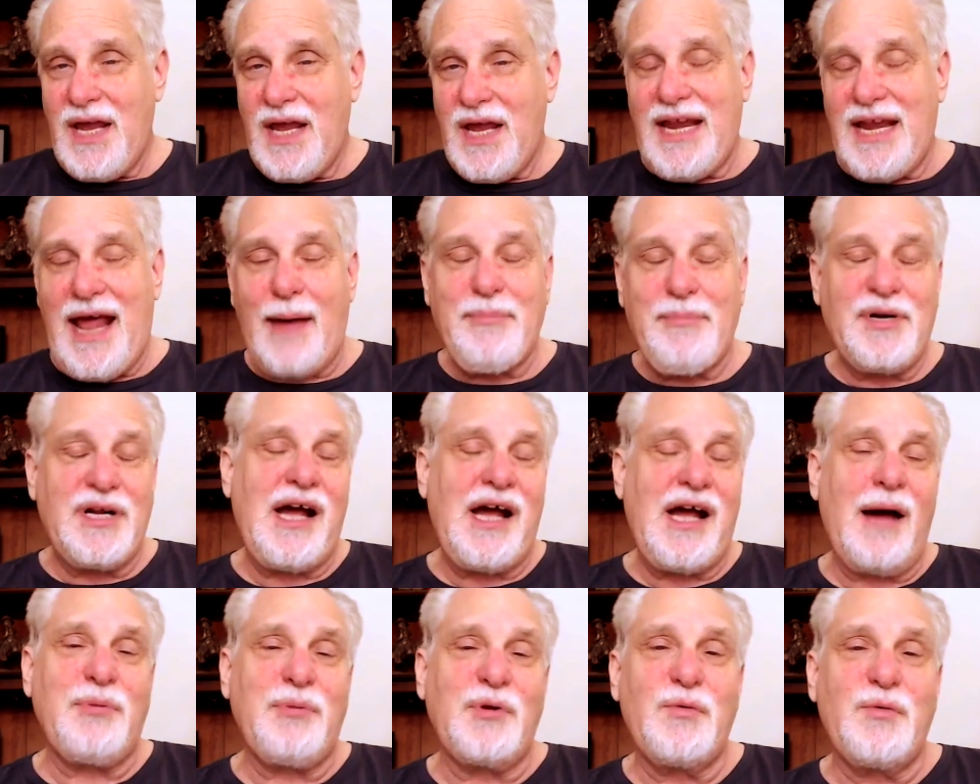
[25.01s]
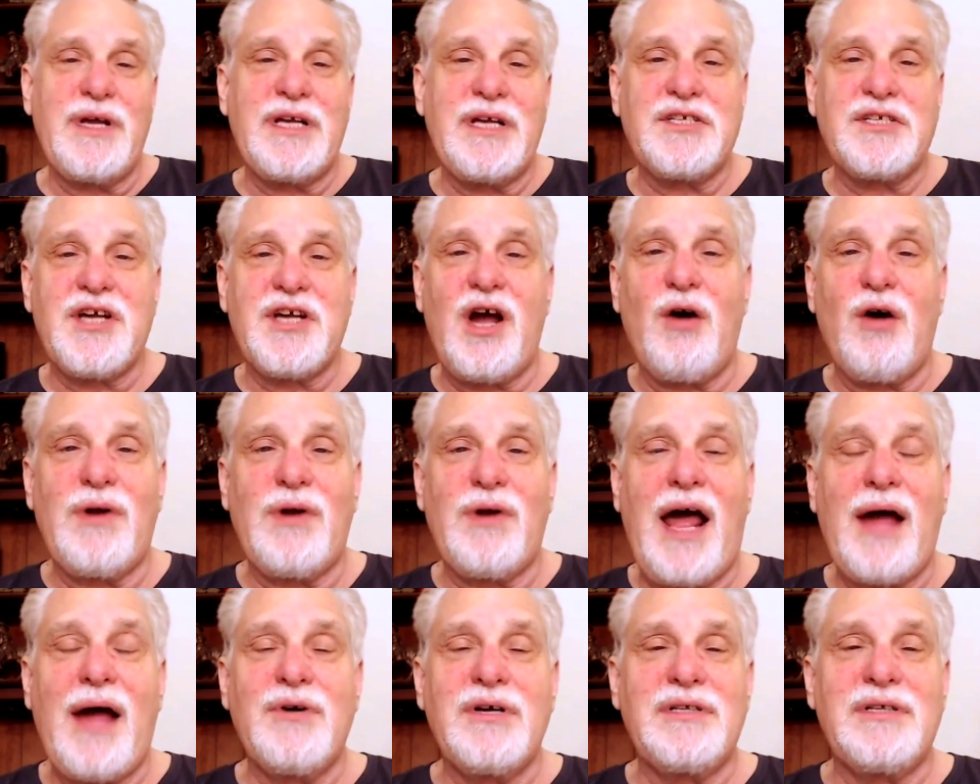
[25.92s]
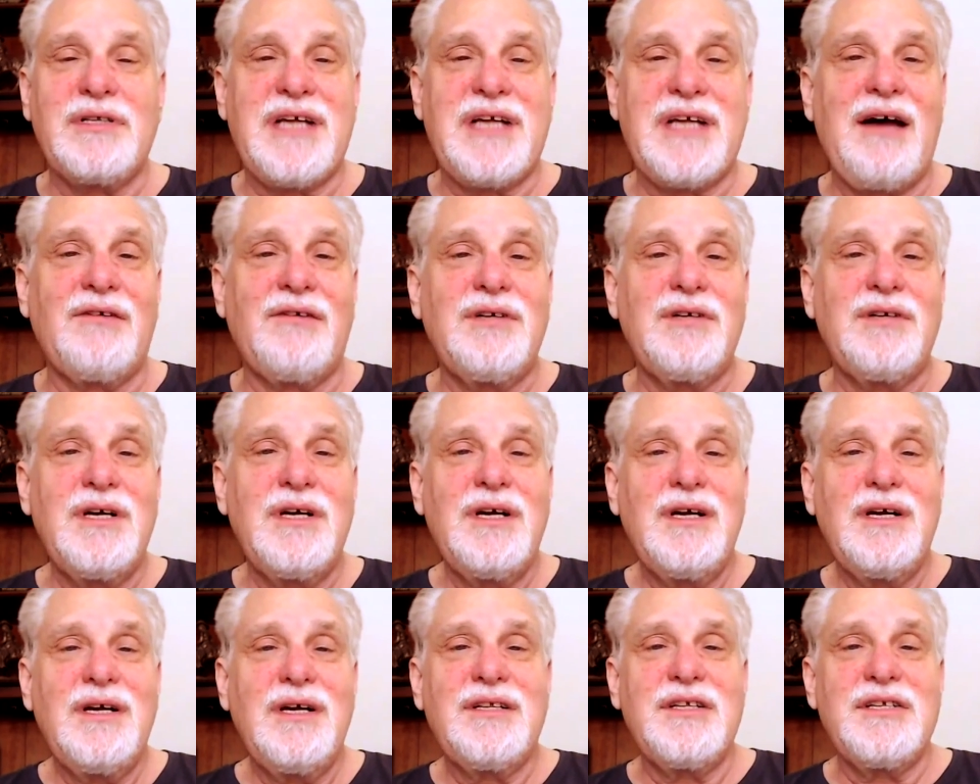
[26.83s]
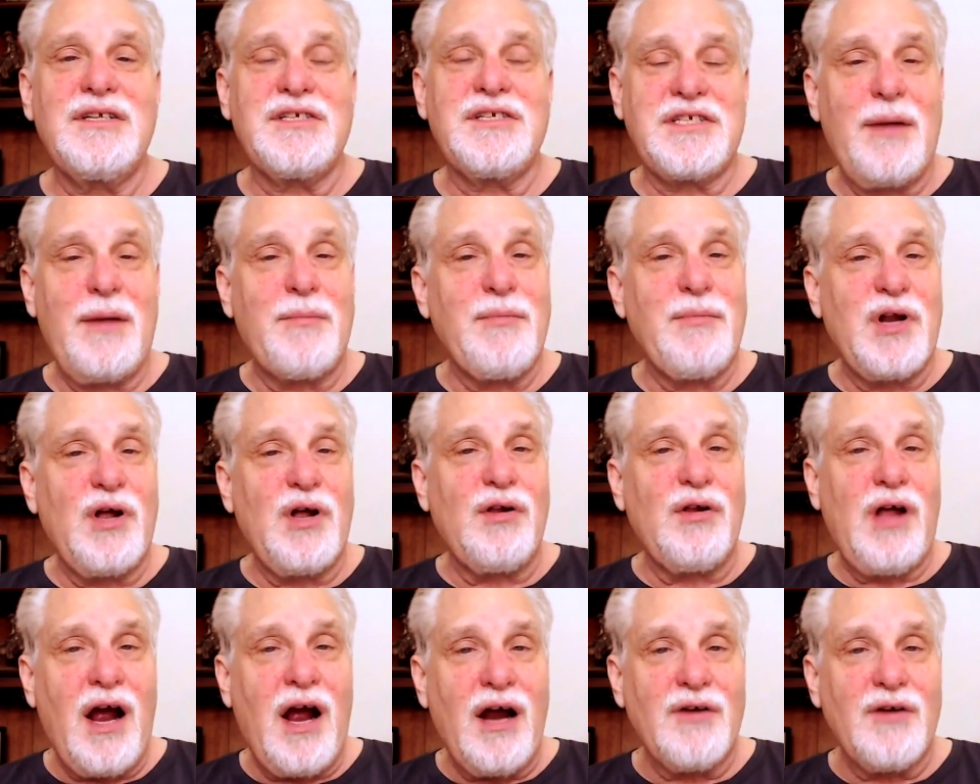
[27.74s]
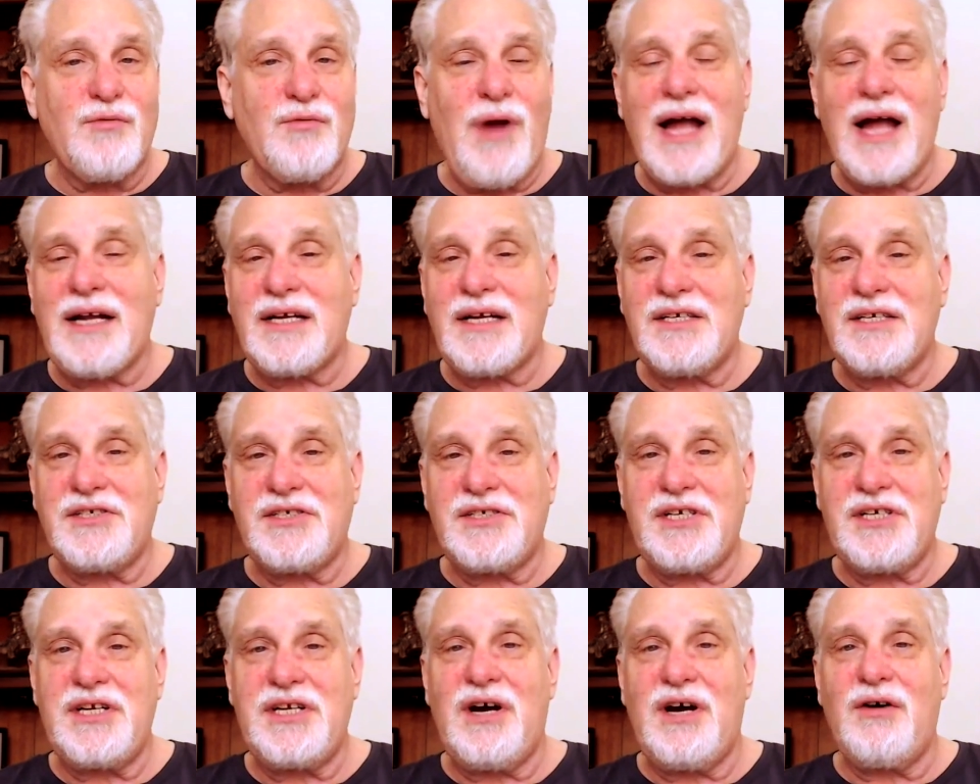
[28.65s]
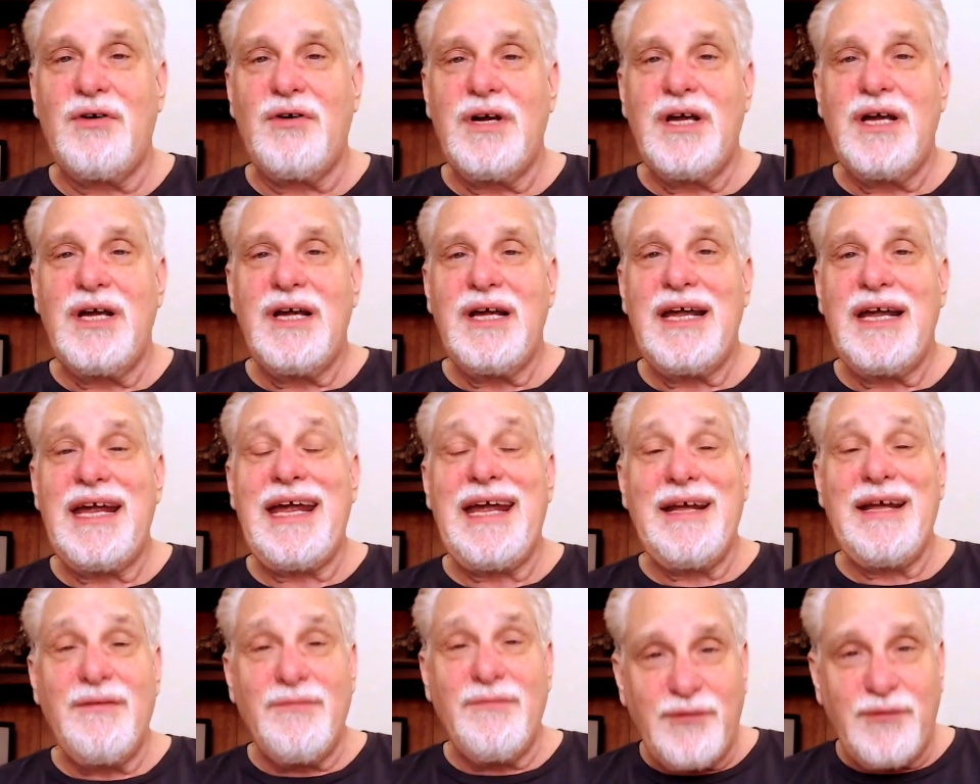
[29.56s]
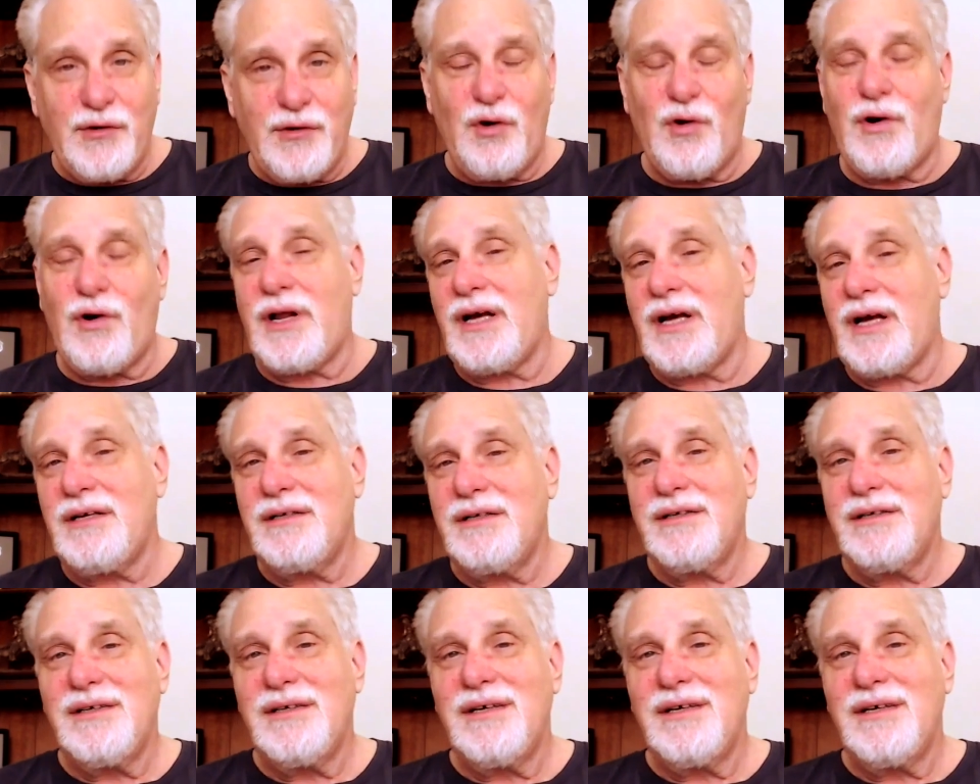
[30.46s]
It happened a couple of weeks ago when I went down to the Seminole Hard Rock Casino in Florida